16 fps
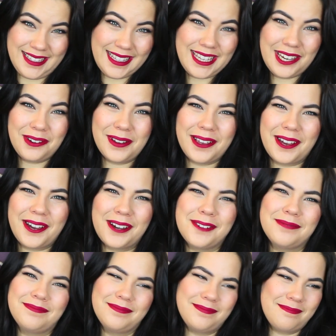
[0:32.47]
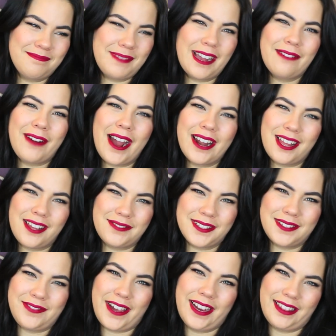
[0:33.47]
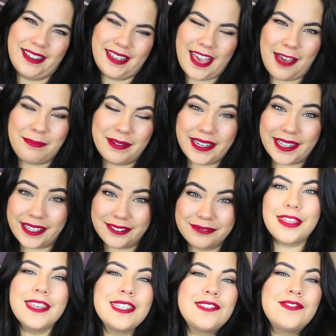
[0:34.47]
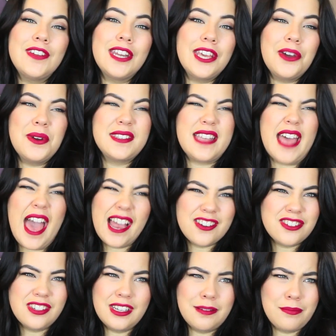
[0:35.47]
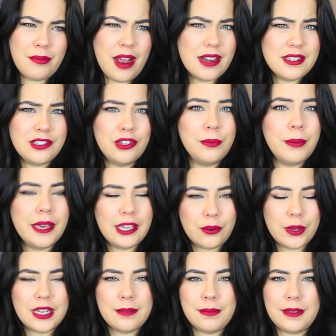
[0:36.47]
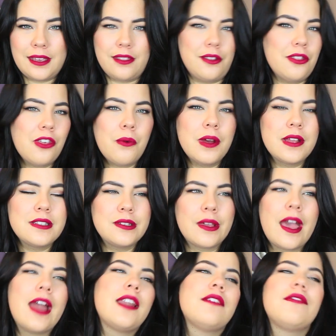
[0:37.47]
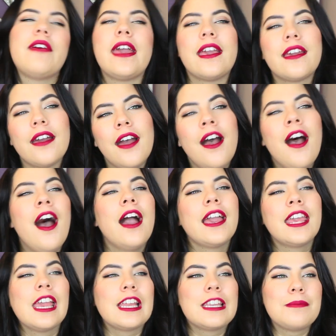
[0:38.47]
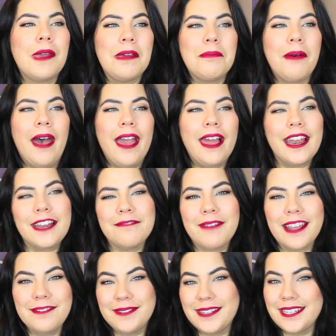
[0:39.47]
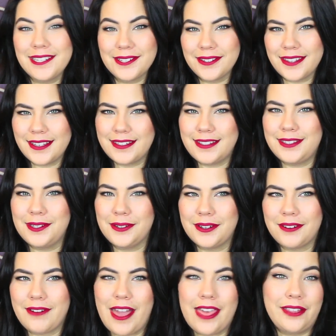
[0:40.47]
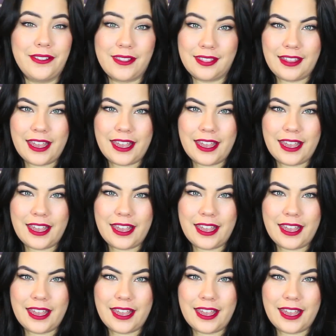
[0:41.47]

here we go my write-off is finally happening. This video is actually brought to you by Gwynnie Bee. They're the ones who kind of like kicked my butt and made me do this sooner rather than